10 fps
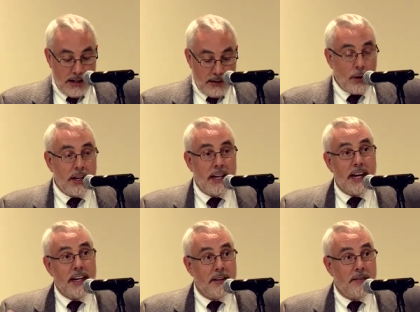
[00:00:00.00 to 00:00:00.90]
and working
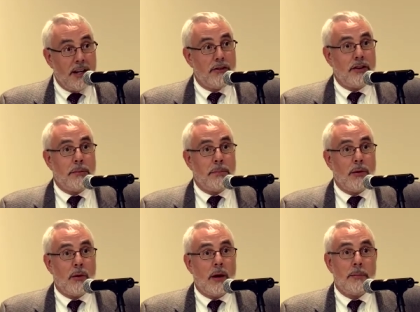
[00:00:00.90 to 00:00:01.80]
on innovation and
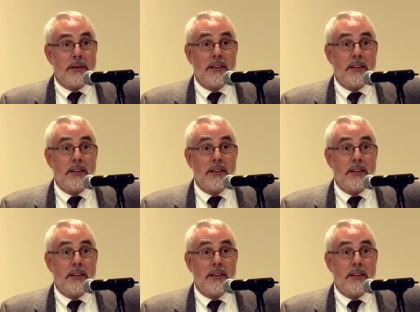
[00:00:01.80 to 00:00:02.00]
programs